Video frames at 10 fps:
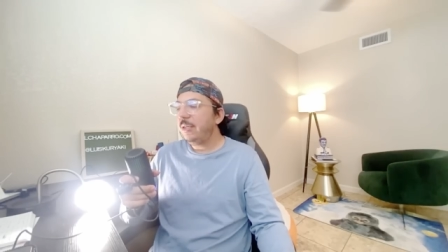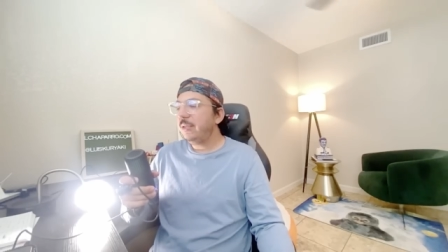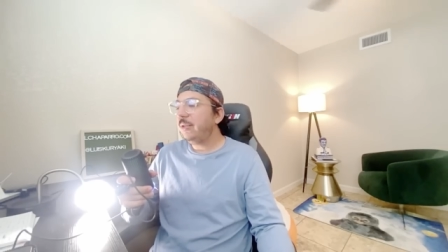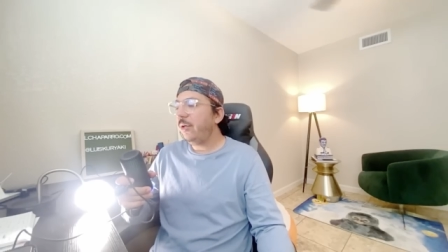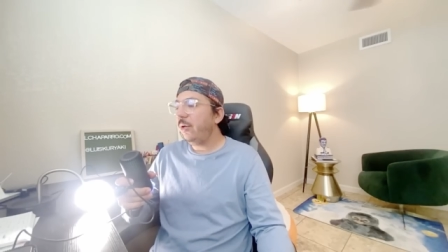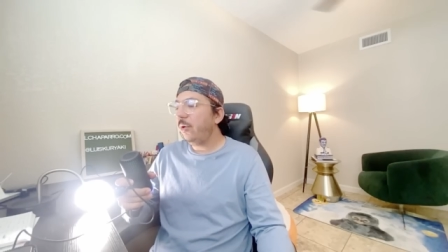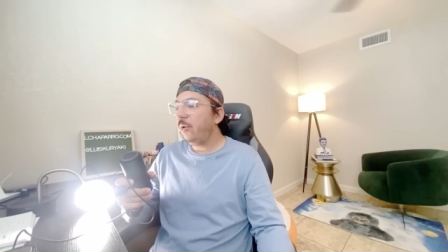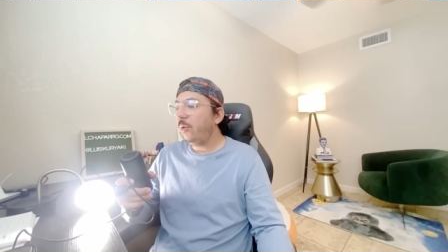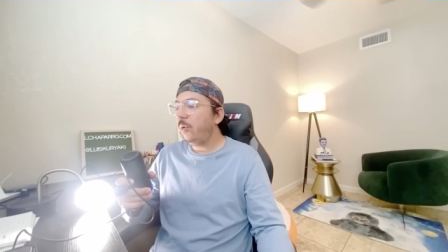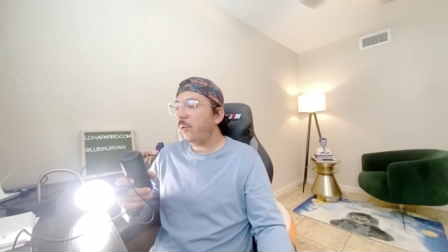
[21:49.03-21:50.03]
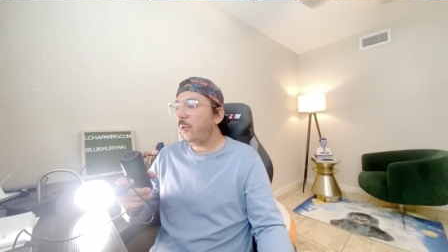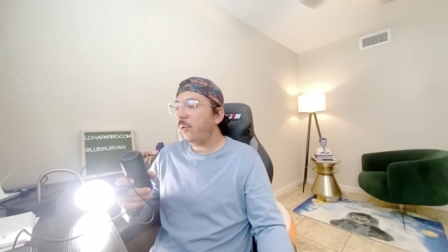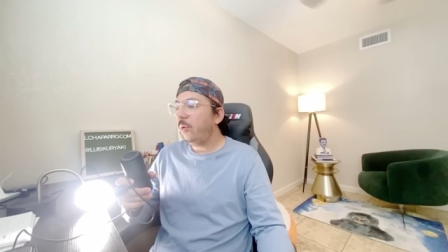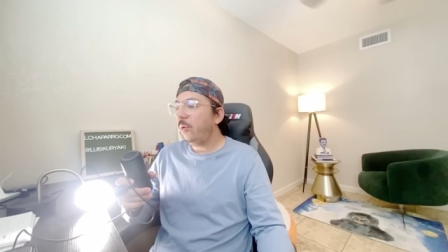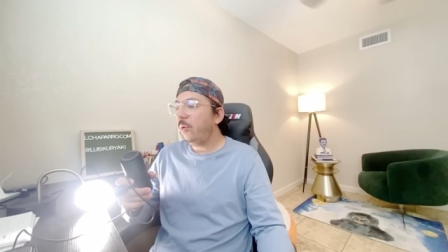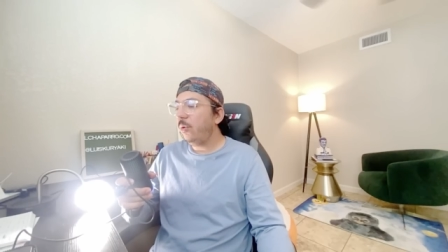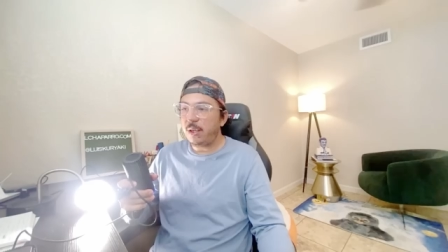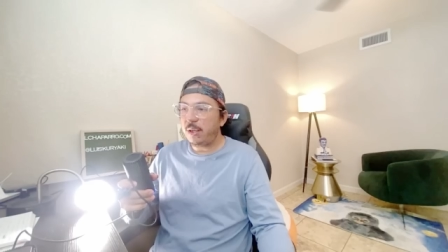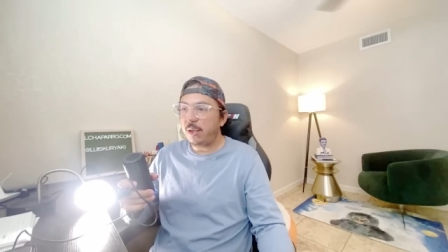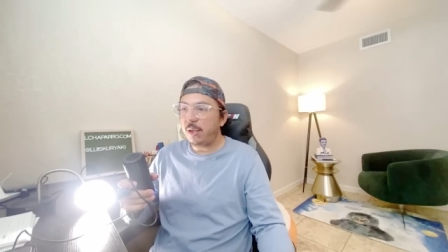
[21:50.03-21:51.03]
to start
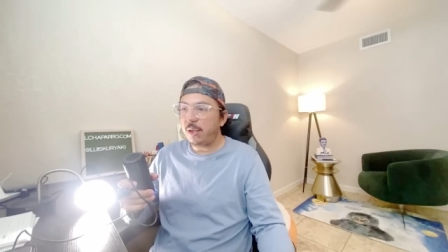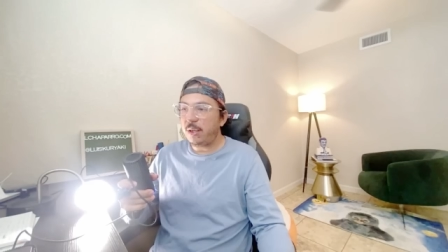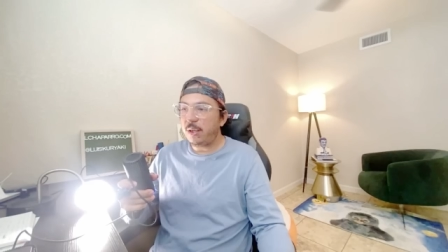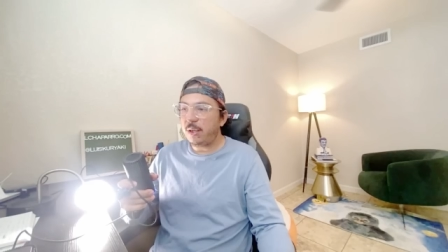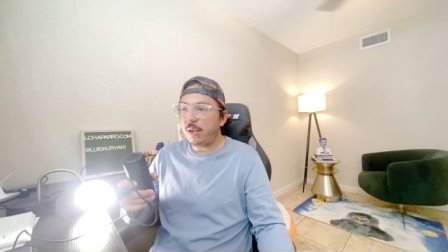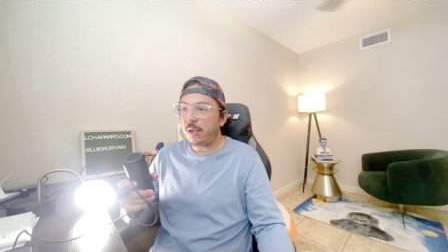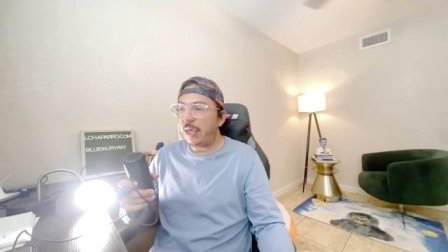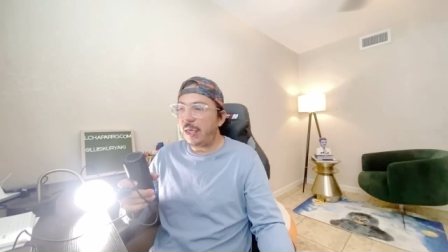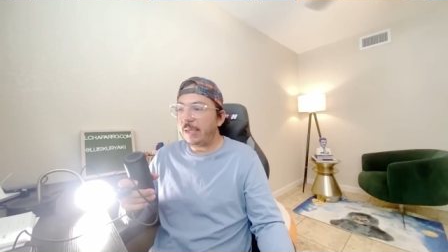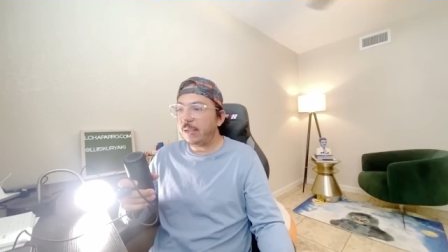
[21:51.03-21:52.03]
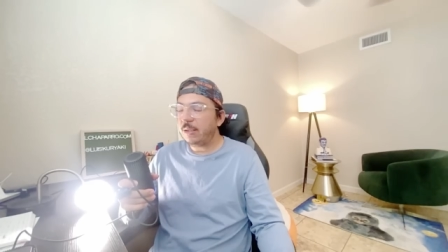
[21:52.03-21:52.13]
um, like